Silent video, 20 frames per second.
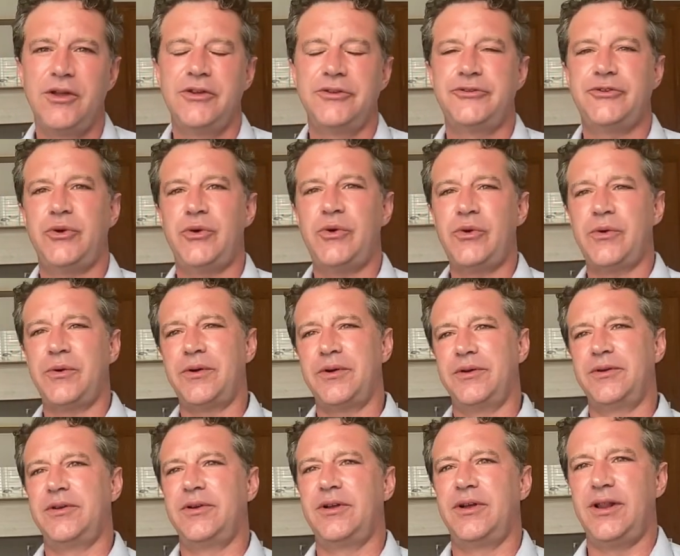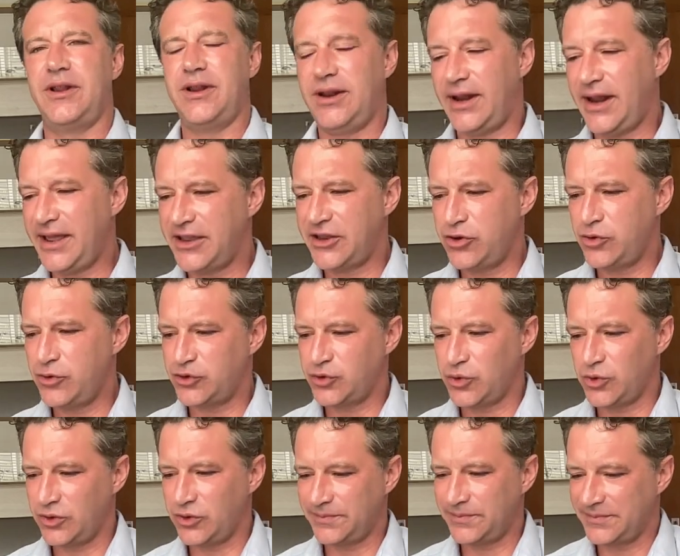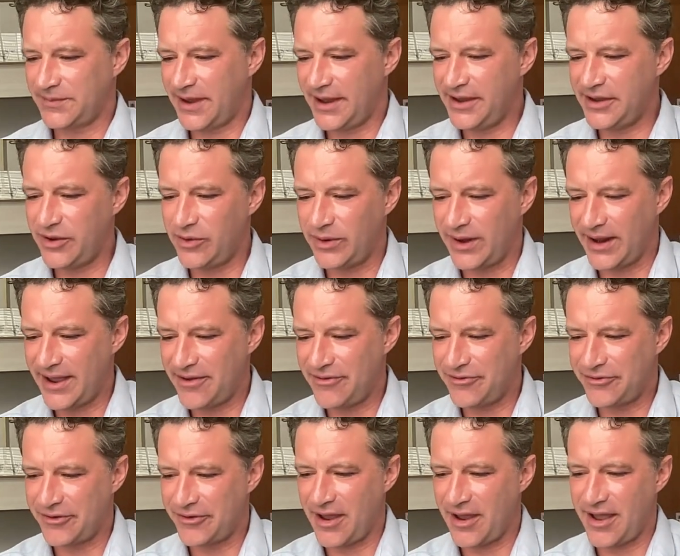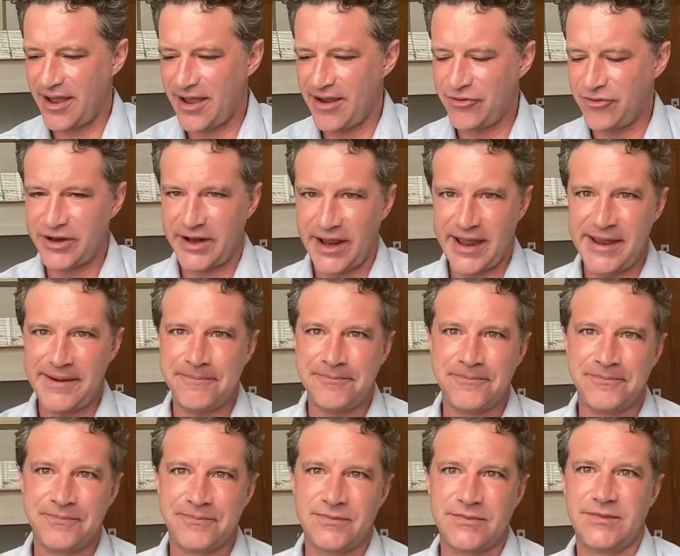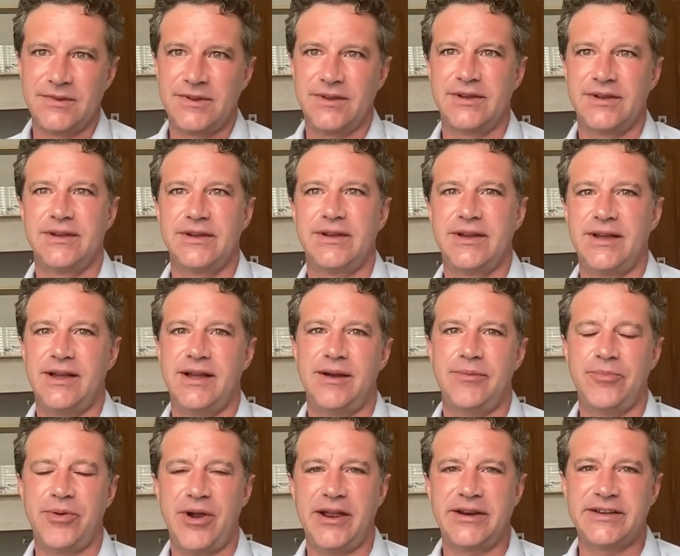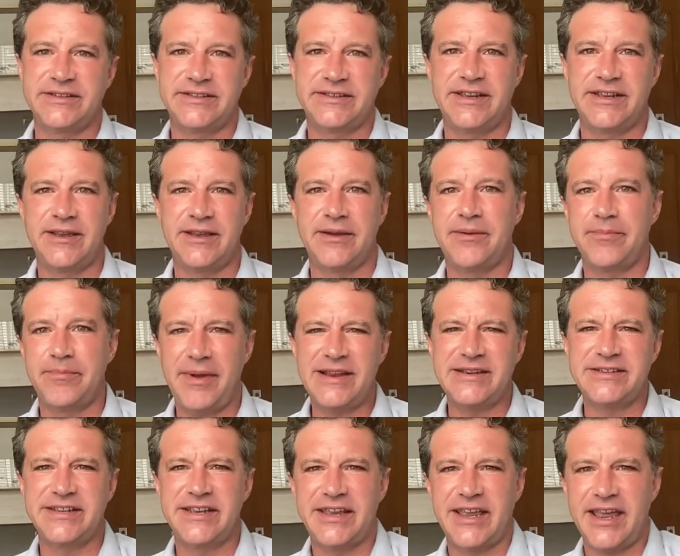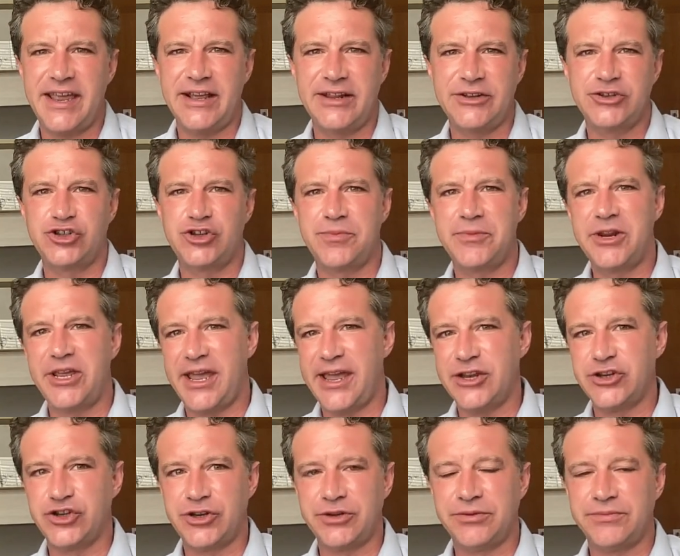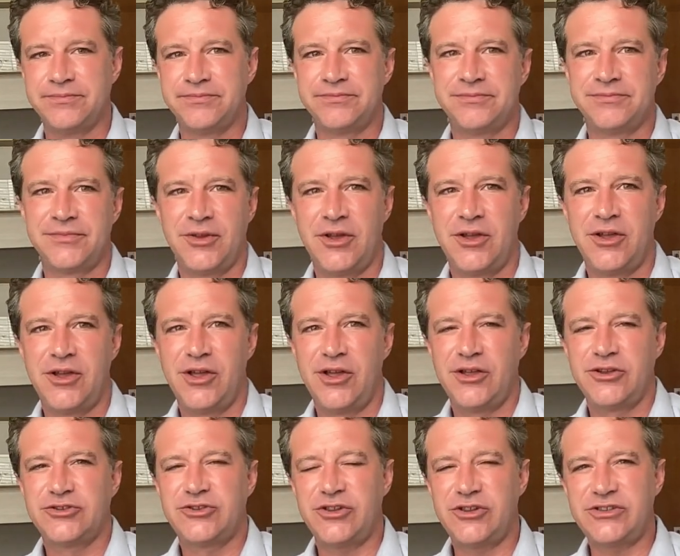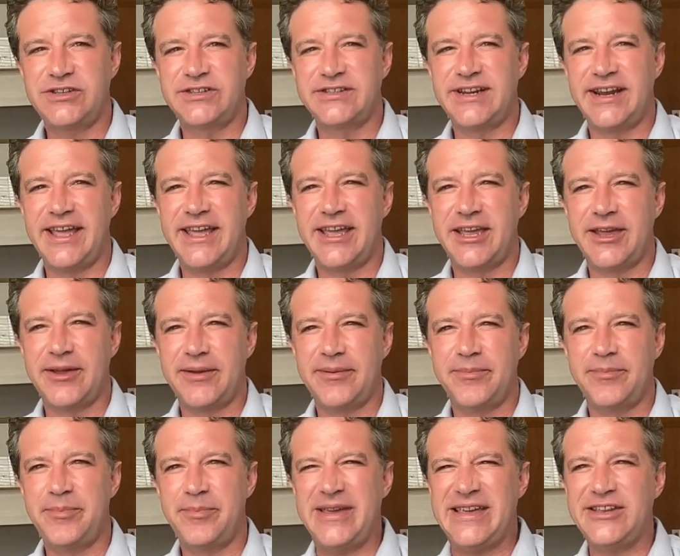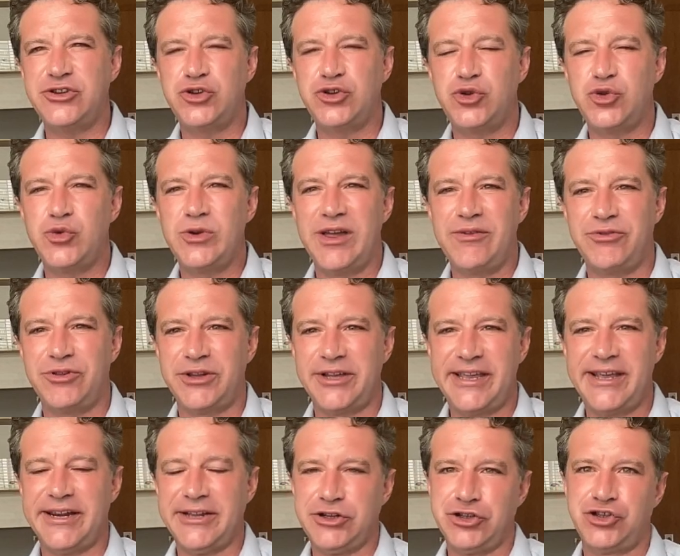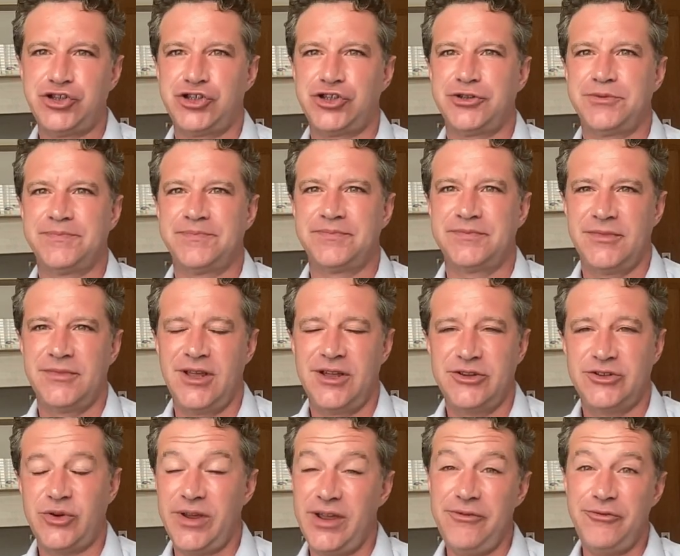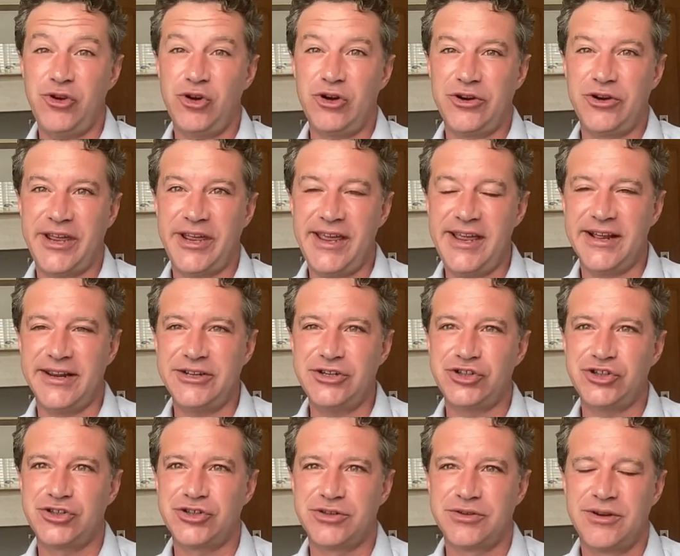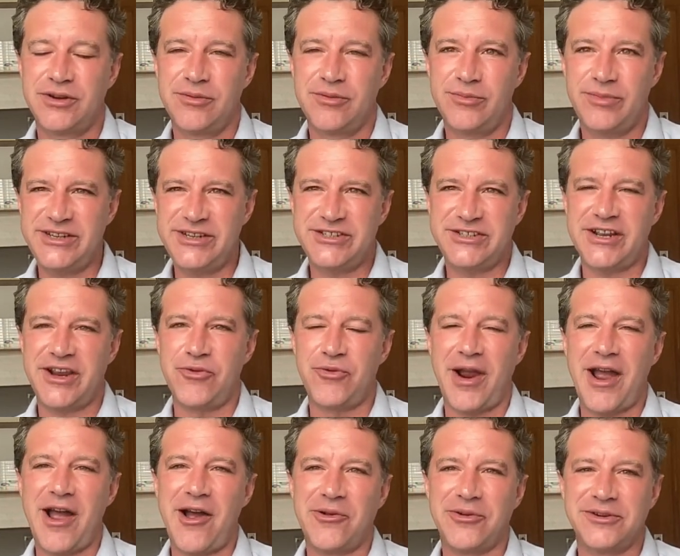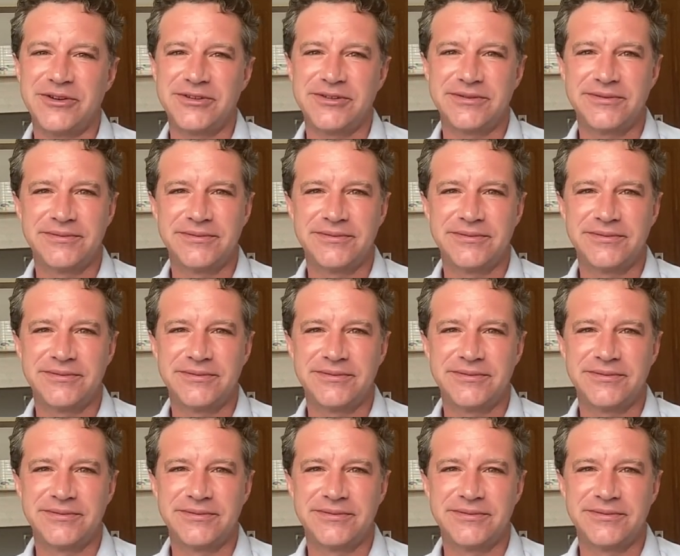So, like usual, I go live every day practicing basic English communication. So this is like B2 level English. So if you're learning English, please stick around.